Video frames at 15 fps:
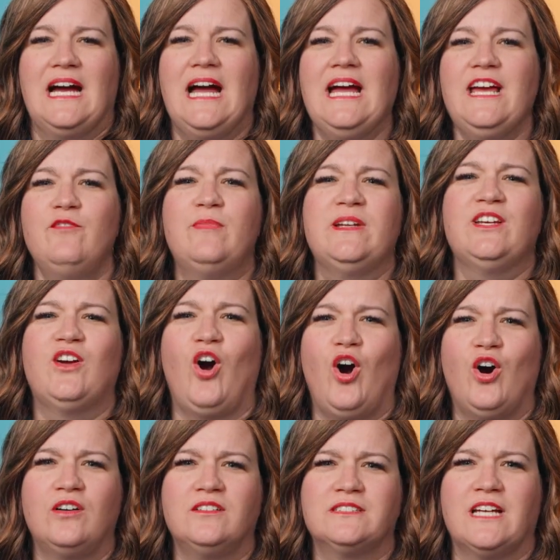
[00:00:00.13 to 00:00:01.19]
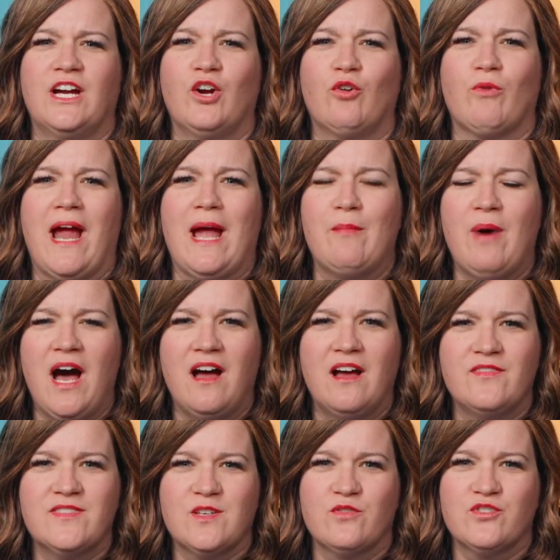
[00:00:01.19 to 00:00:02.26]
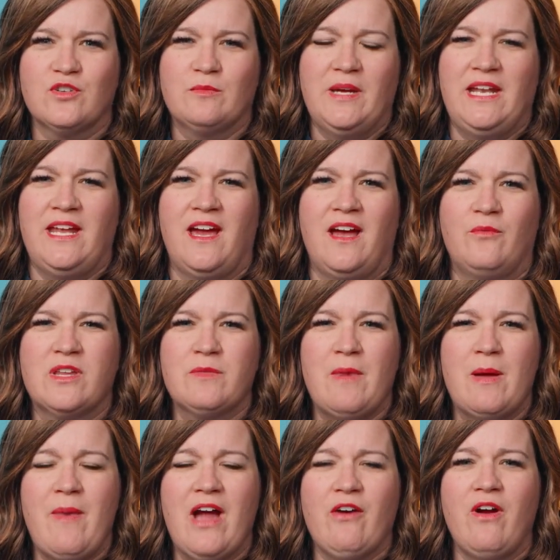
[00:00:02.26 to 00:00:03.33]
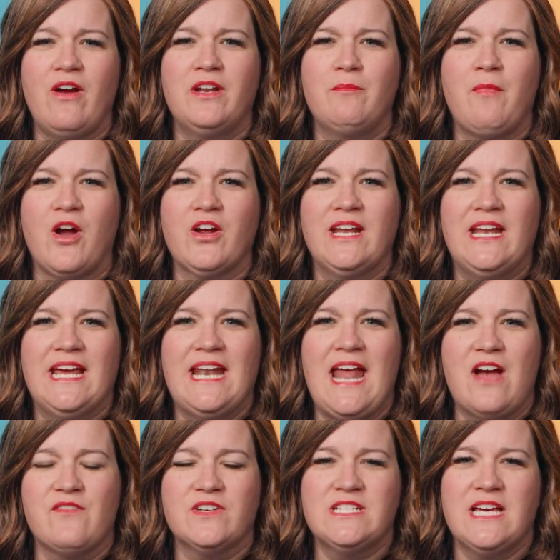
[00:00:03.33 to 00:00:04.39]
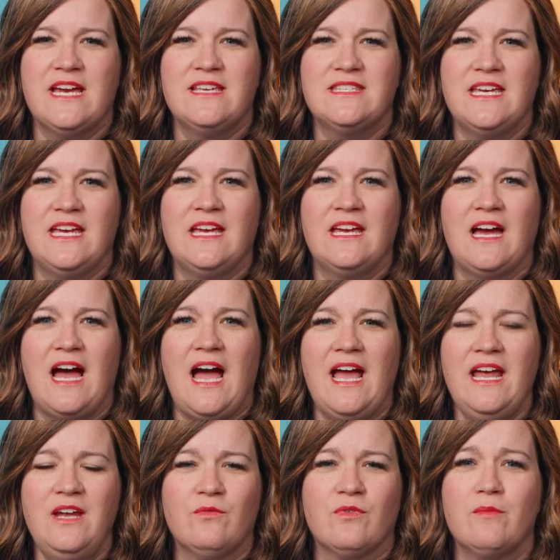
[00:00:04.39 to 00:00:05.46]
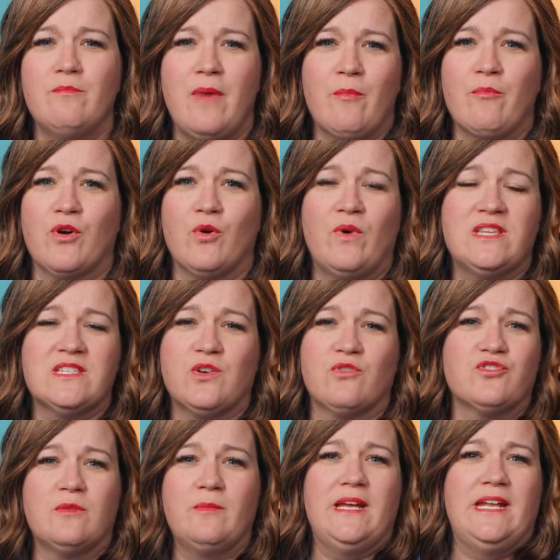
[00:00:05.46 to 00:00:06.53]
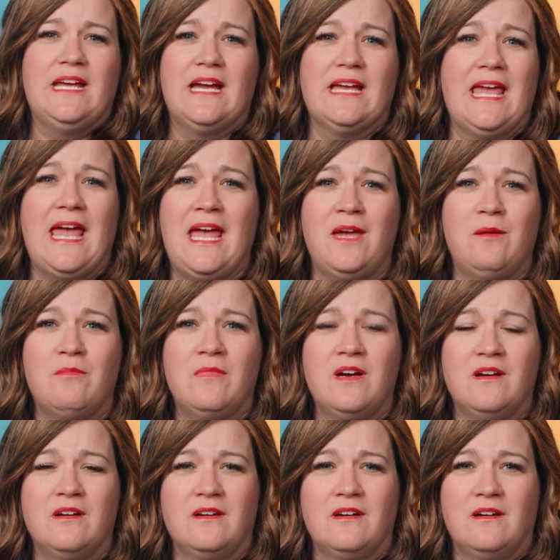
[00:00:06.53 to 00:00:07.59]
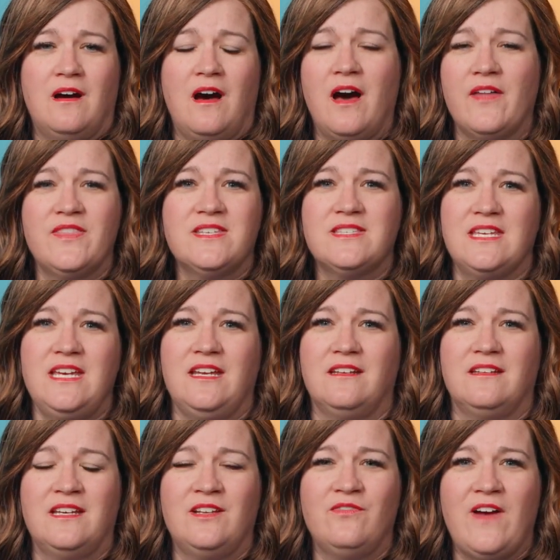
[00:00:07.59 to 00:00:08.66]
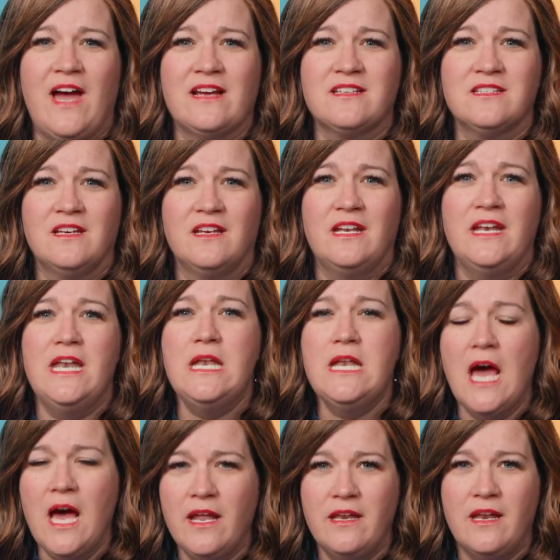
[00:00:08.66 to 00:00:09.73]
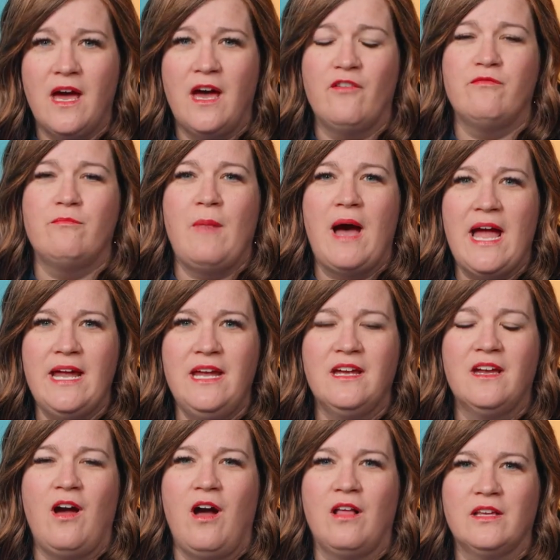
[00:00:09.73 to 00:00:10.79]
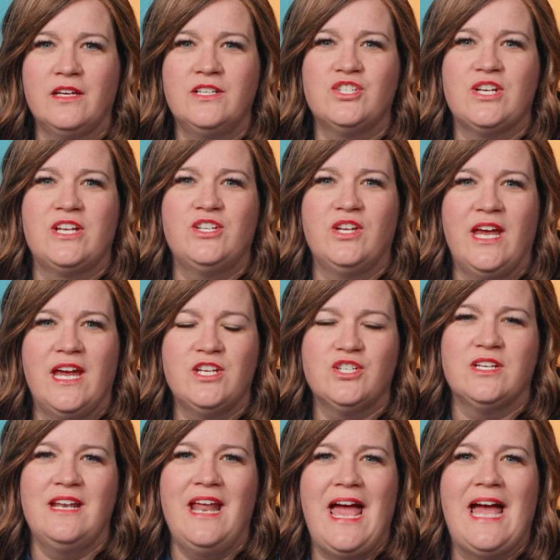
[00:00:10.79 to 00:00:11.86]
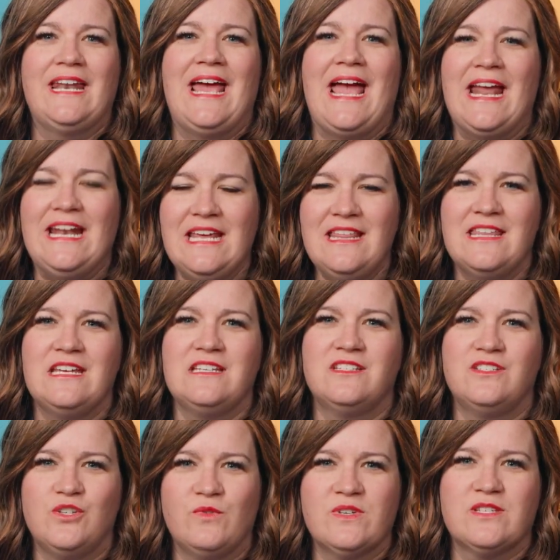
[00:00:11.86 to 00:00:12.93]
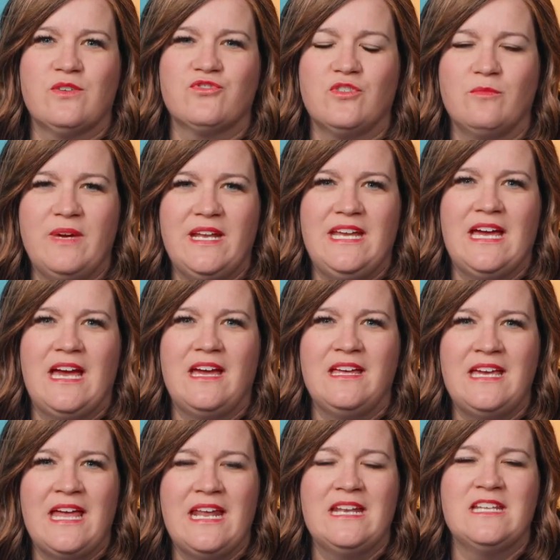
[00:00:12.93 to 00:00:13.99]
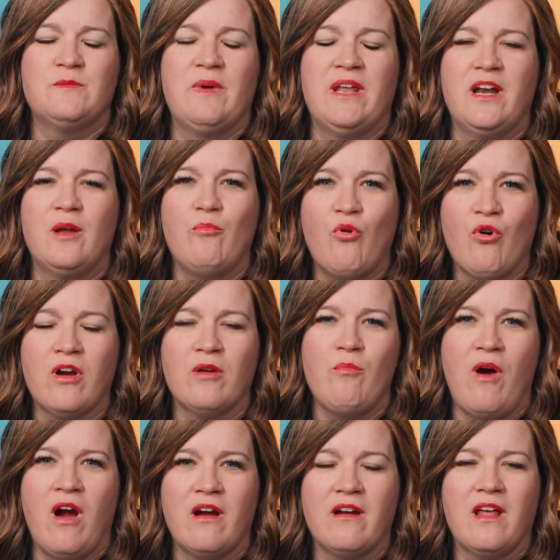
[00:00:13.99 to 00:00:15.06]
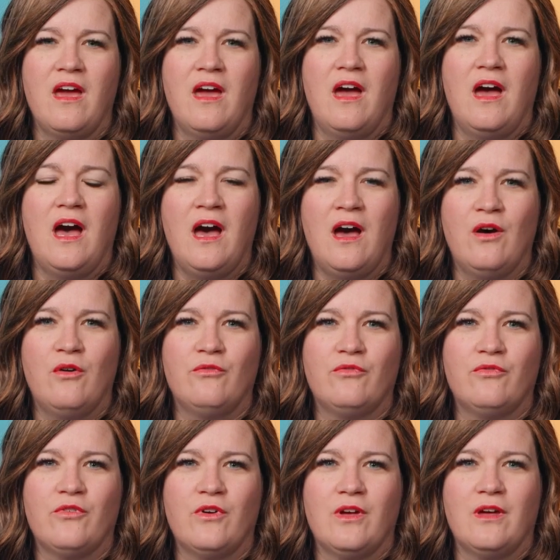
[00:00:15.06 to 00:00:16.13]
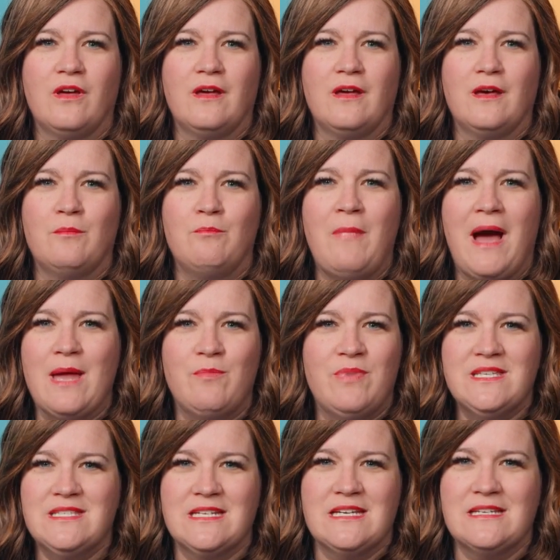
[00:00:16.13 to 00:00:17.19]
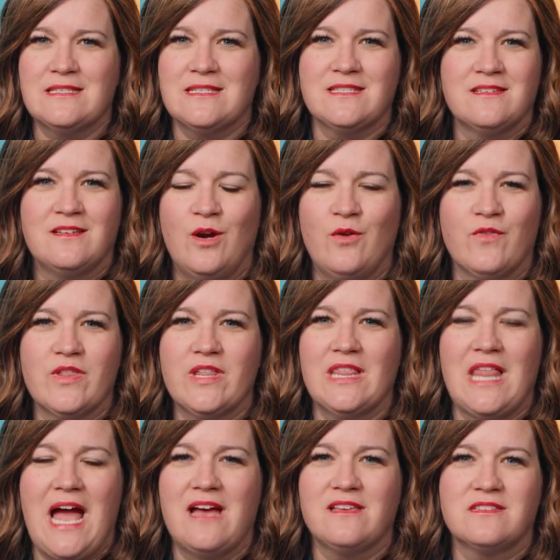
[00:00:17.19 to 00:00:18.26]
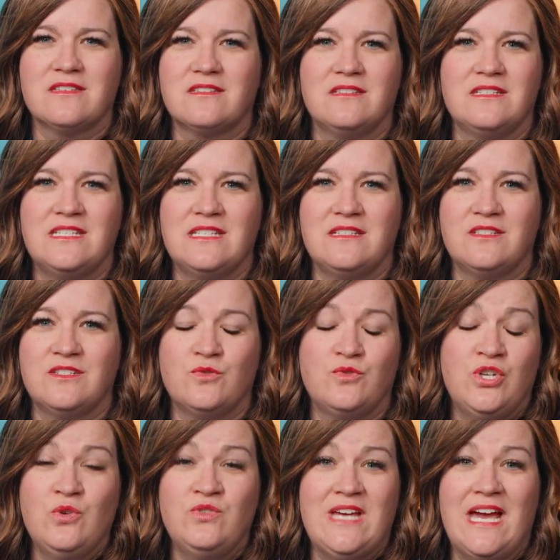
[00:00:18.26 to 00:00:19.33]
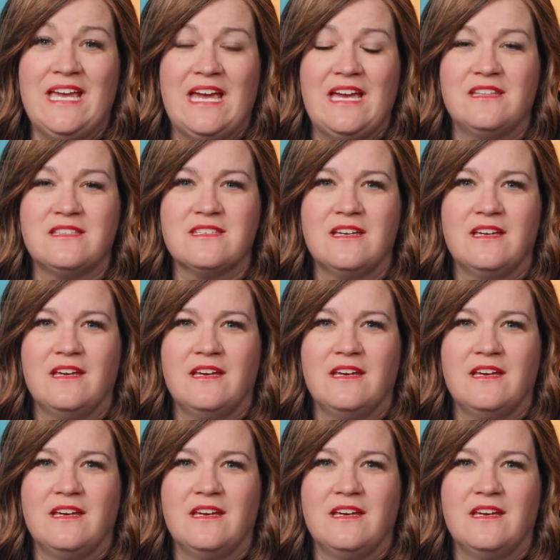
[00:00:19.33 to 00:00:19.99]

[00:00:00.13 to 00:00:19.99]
I have been called a grandma of social media. With my background in marketing and advertising, I remember when social media came on the scene. In fact, none of my college education had anything to do with social media, yet it has been an important part of my business over the last 2 decades.